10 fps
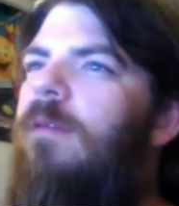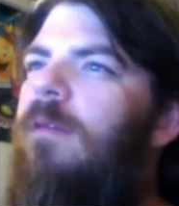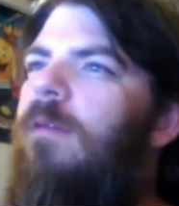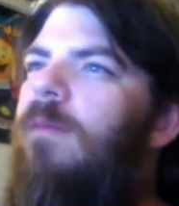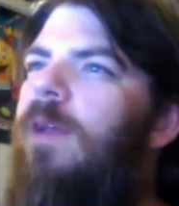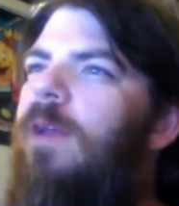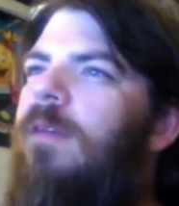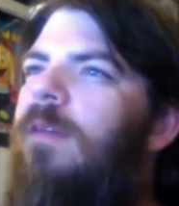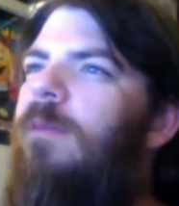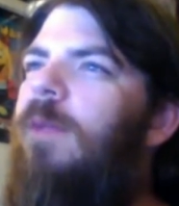Mike's
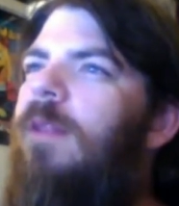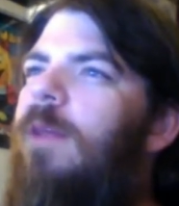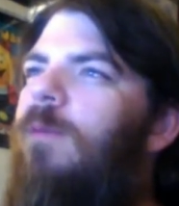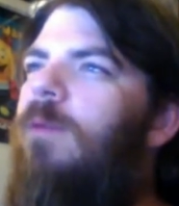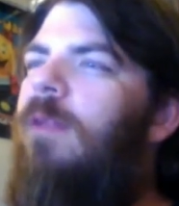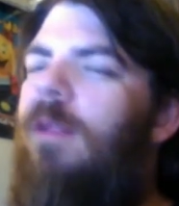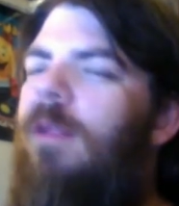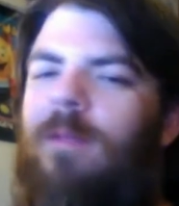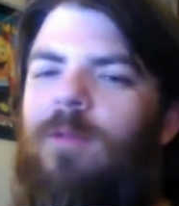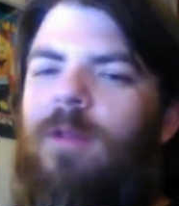gonna be
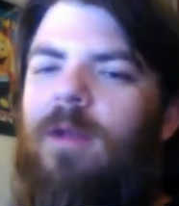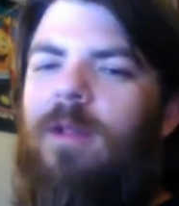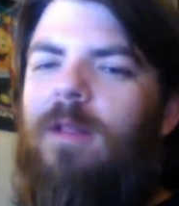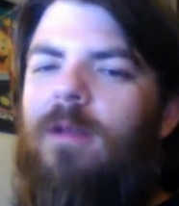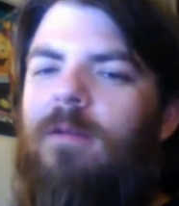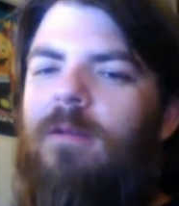double talking now.